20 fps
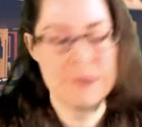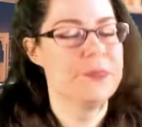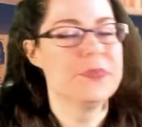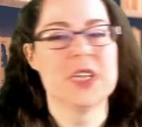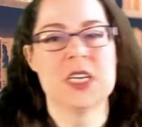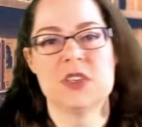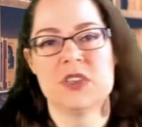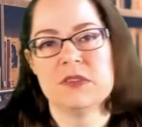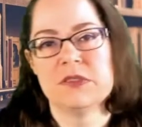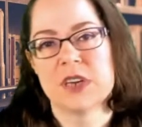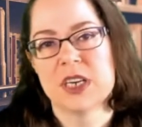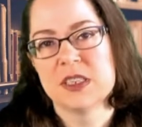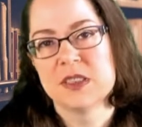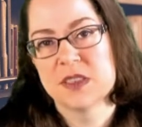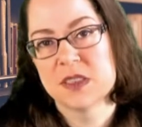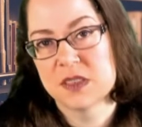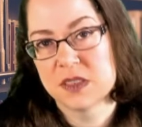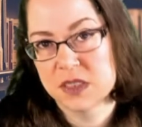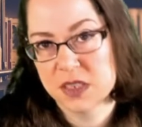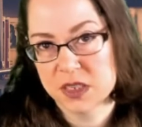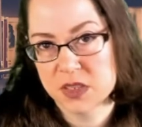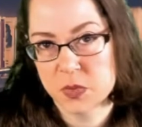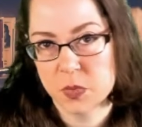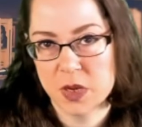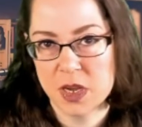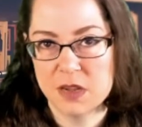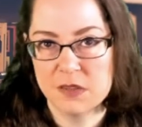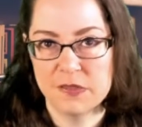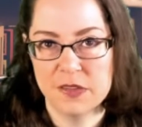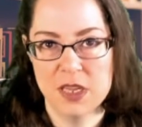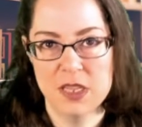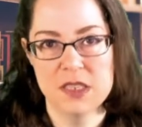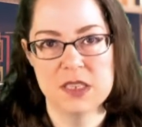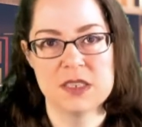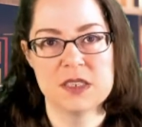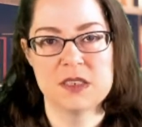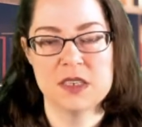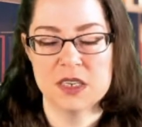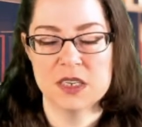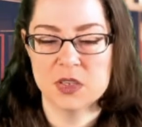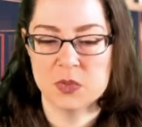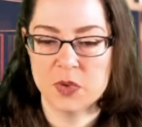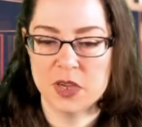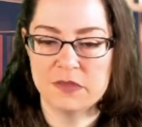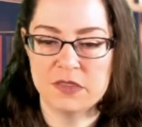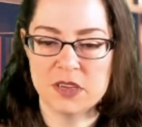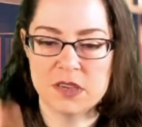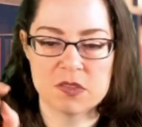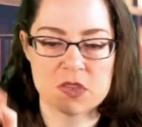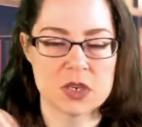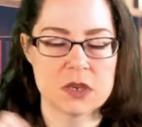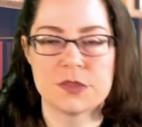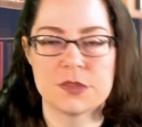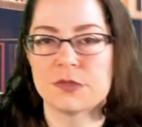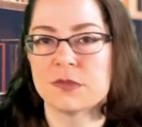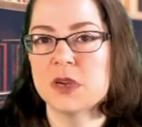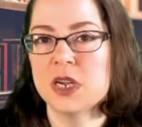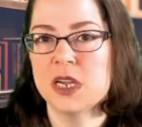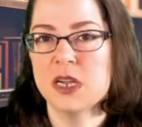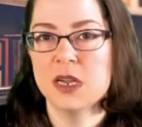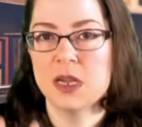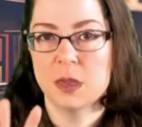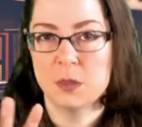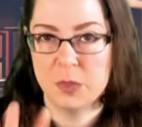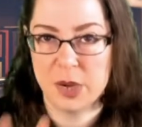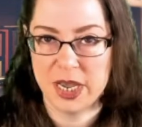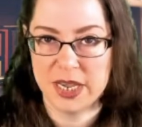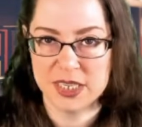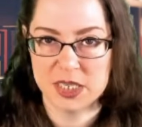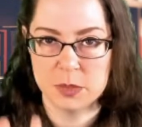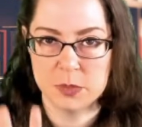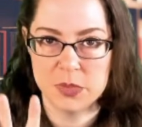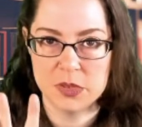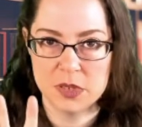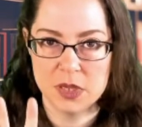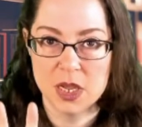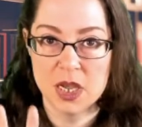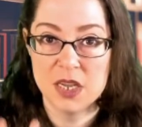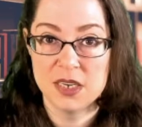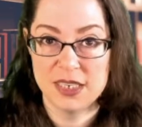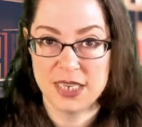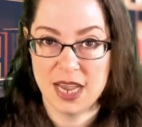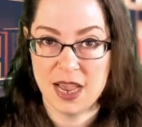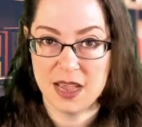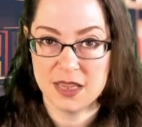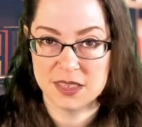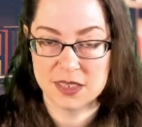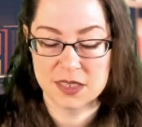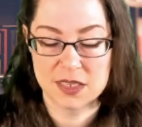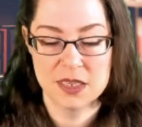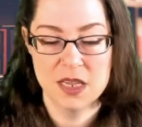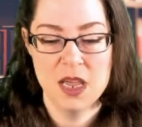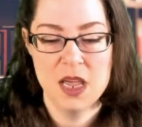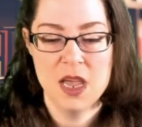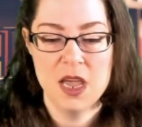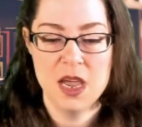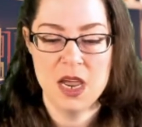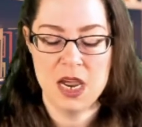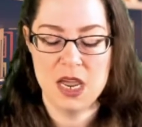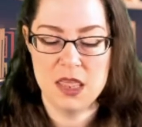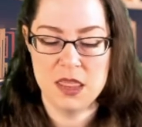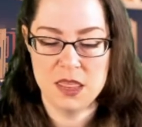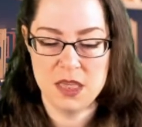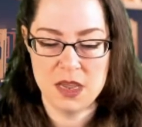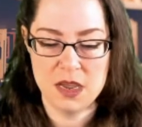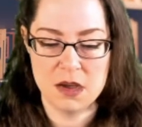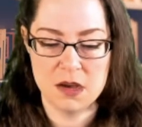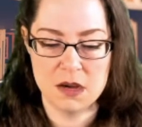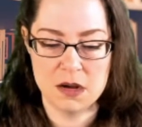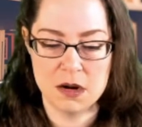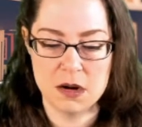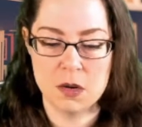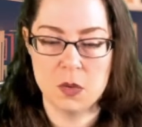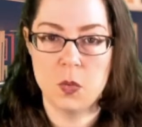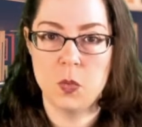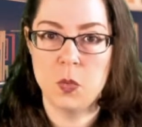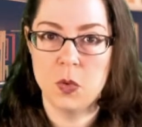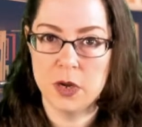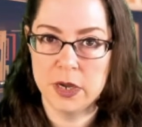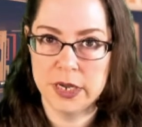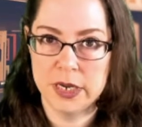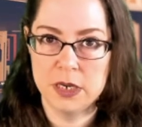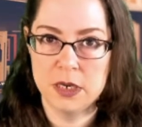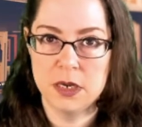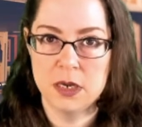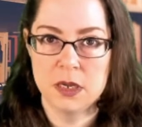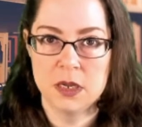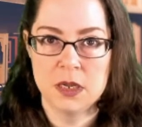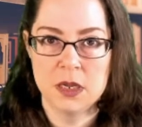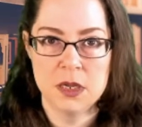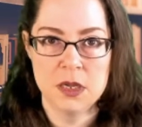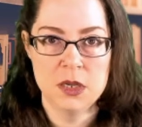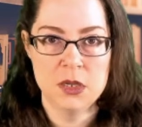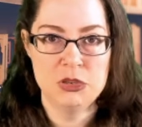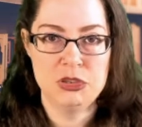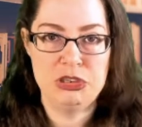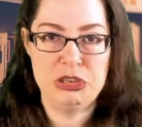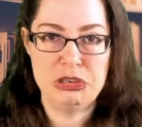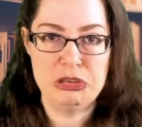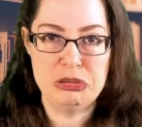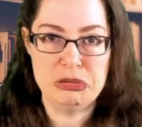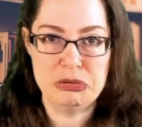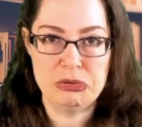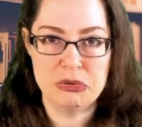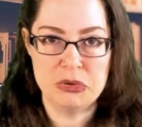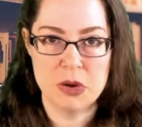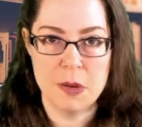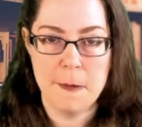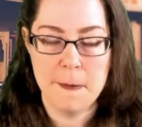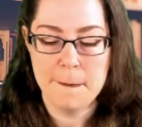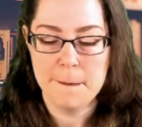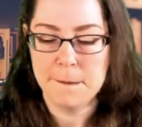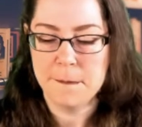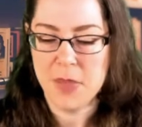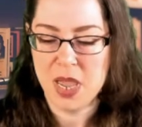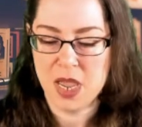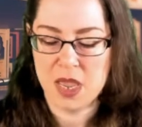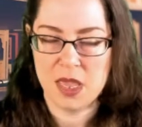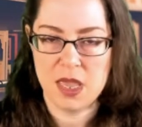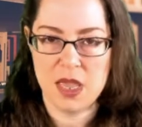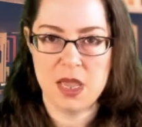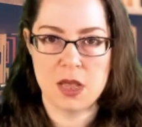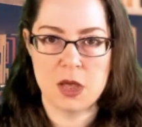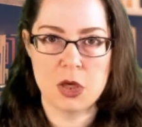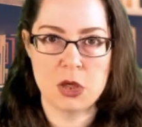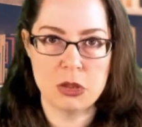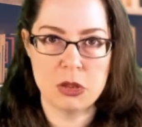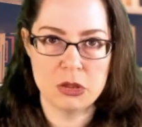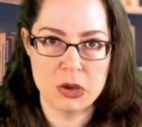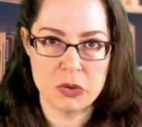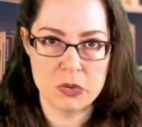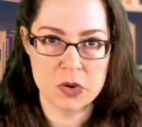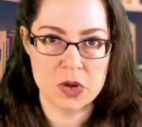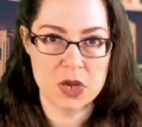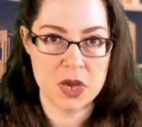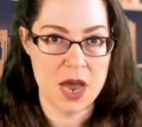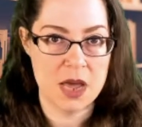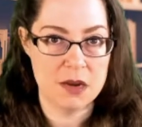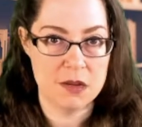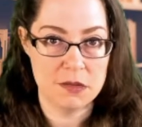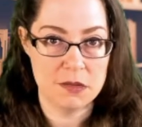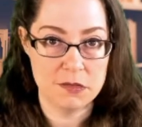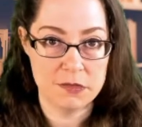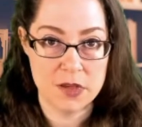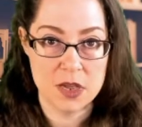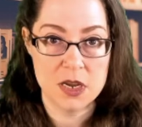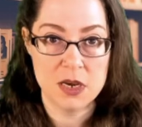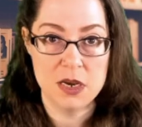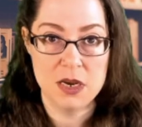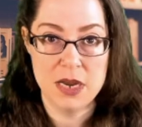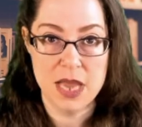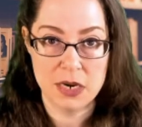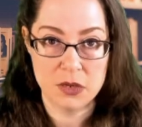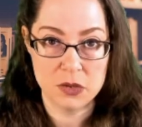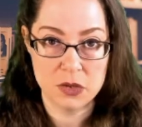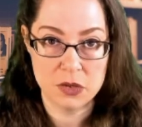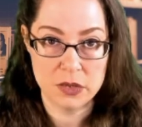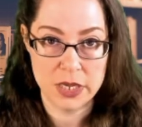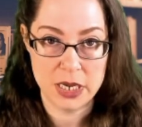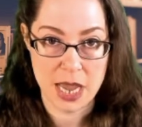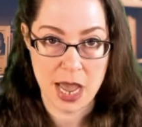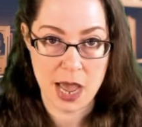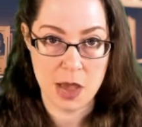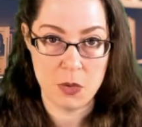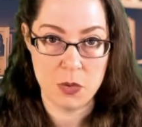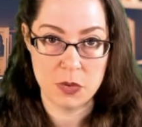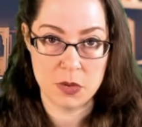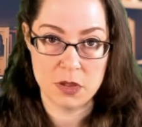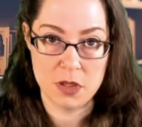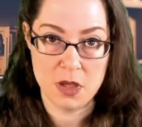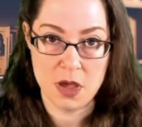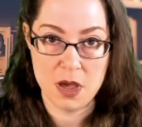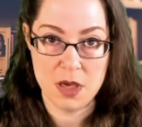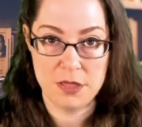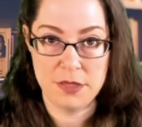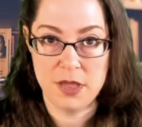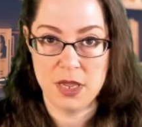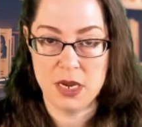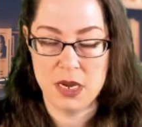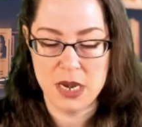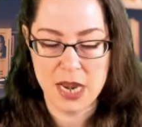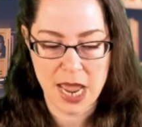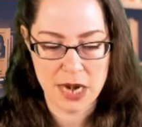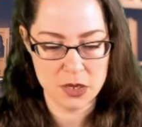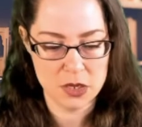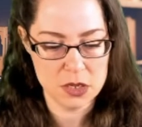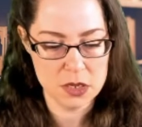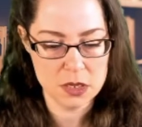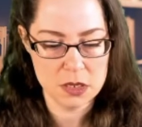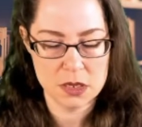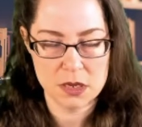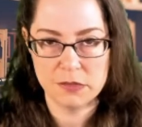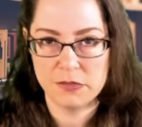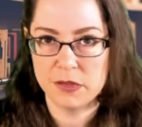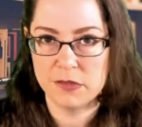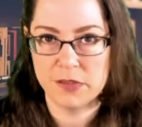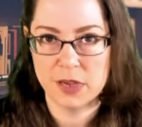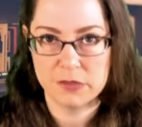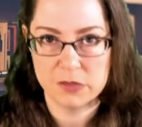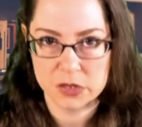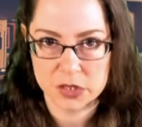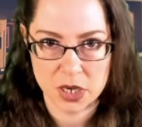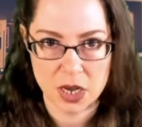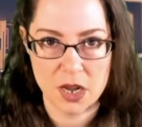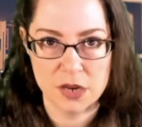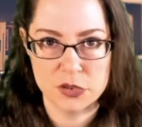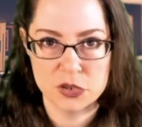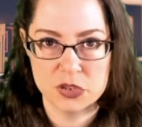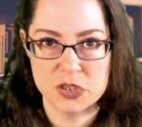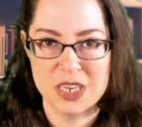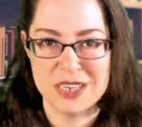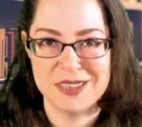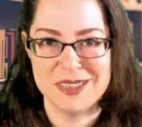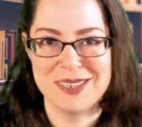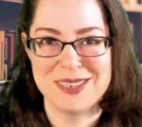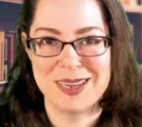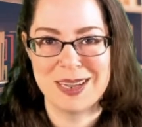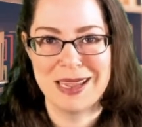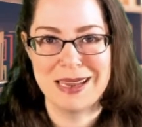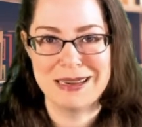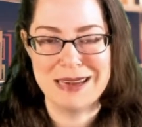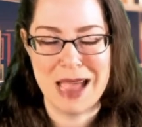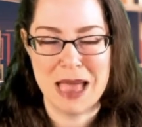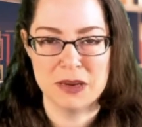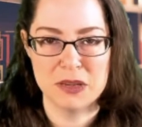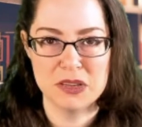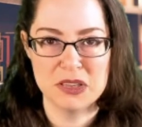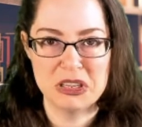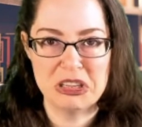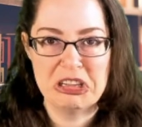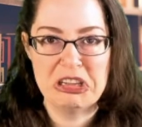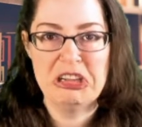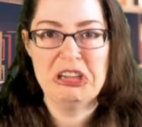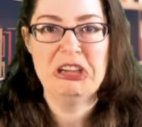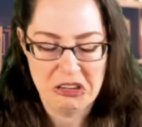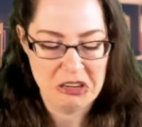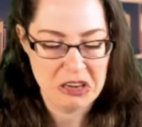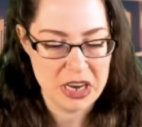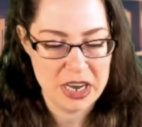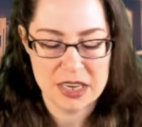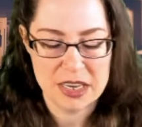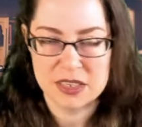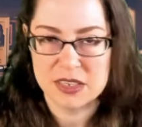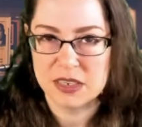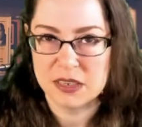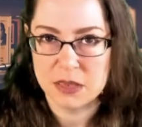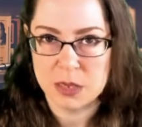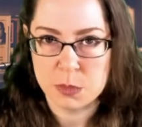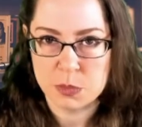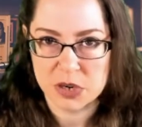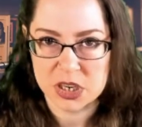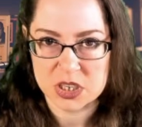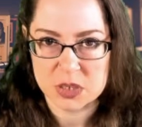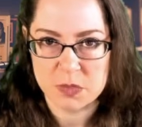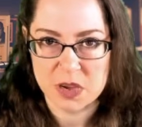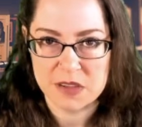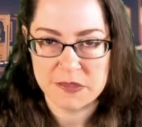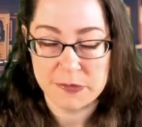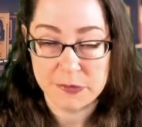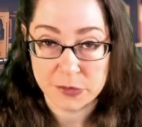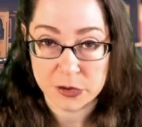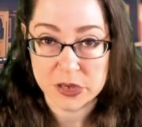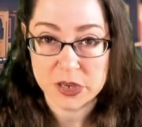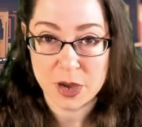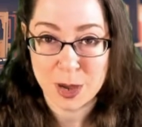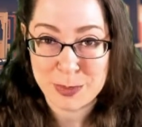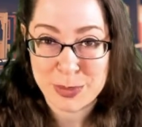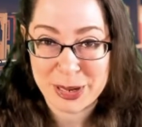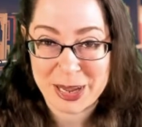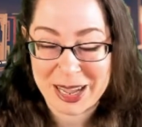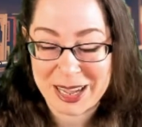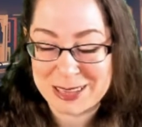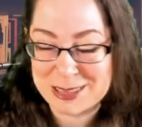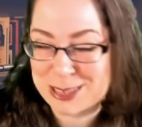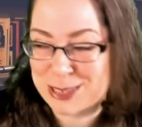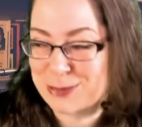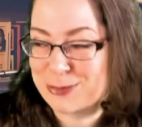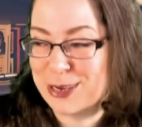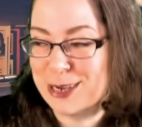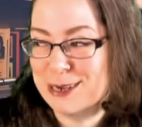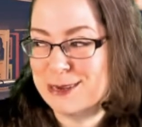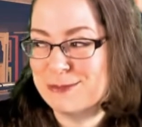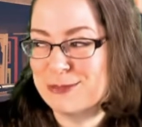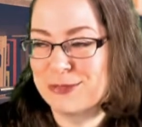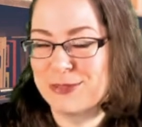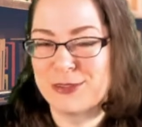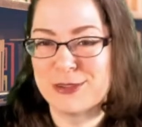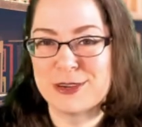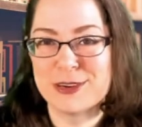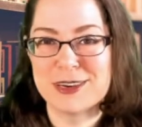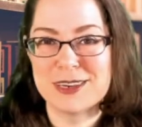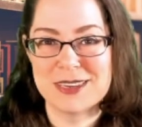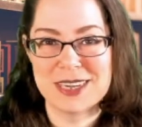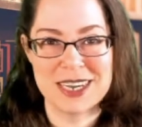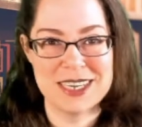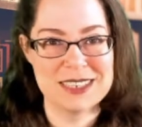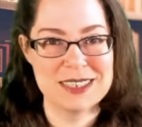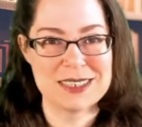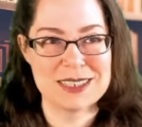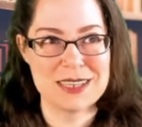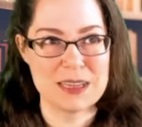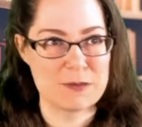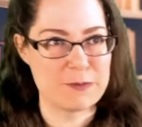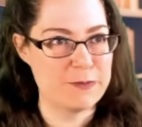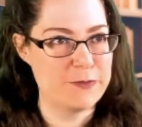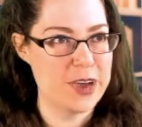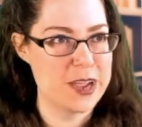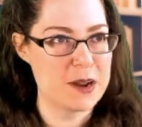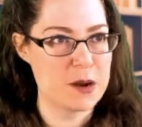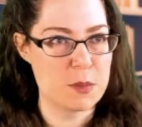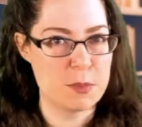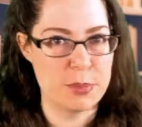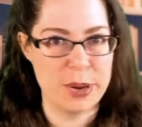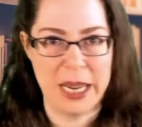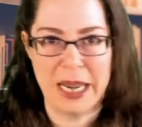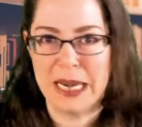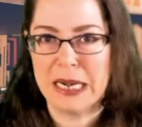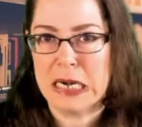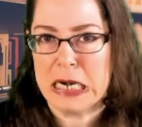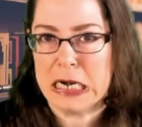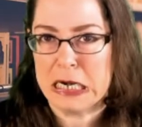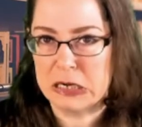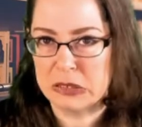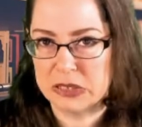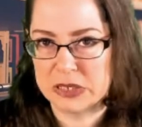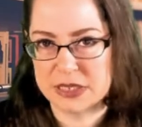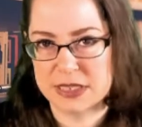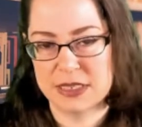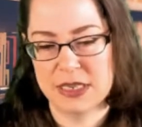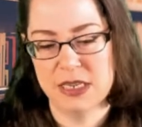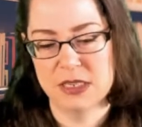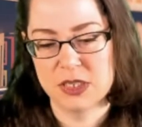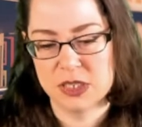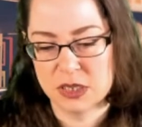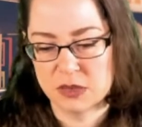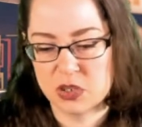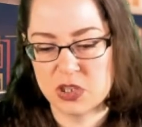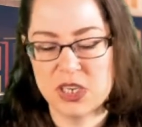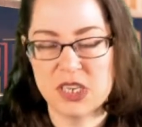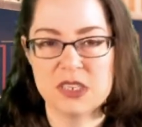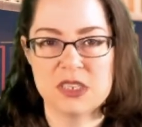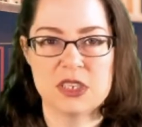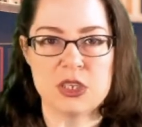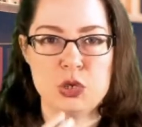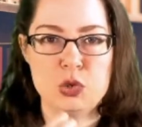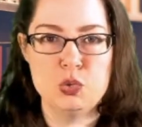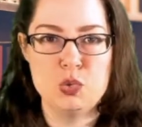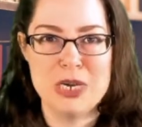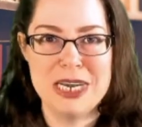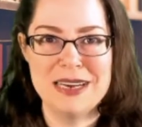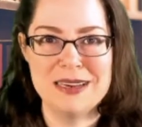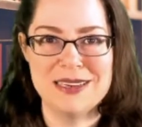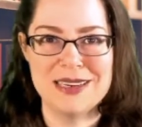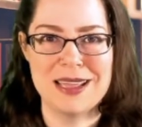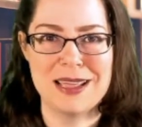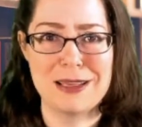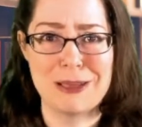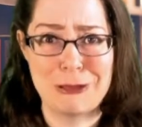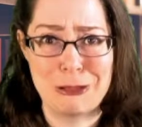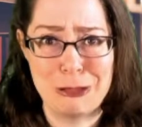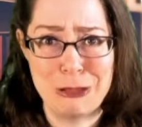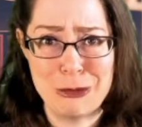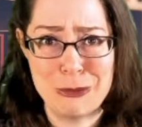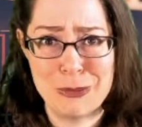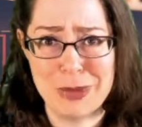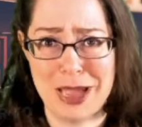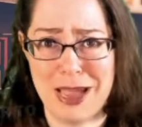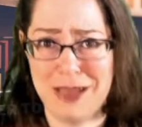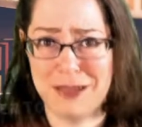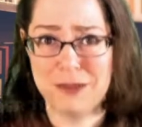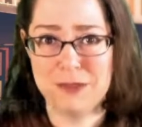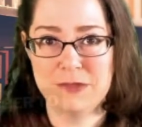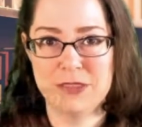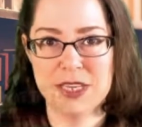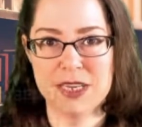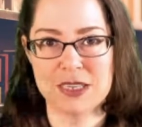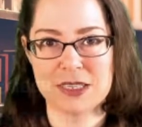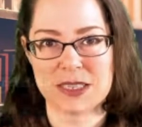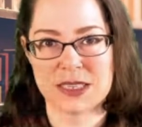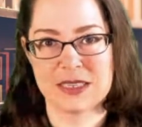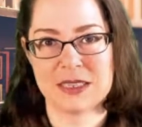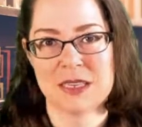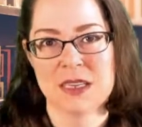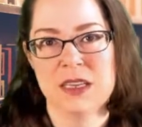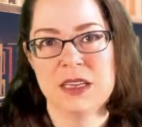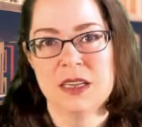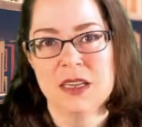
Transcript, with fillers: and she finds this dustwife, and this dustwife gives her three impossible tasks, and they are: one, to make a cloak out of nettle and owl cloth. And nettle, if you've ever touched a stinging nettle, I accidentally brushed my foot up against one before, you guys, it's like fire pain needles. And so she has to knit a cloak out of this.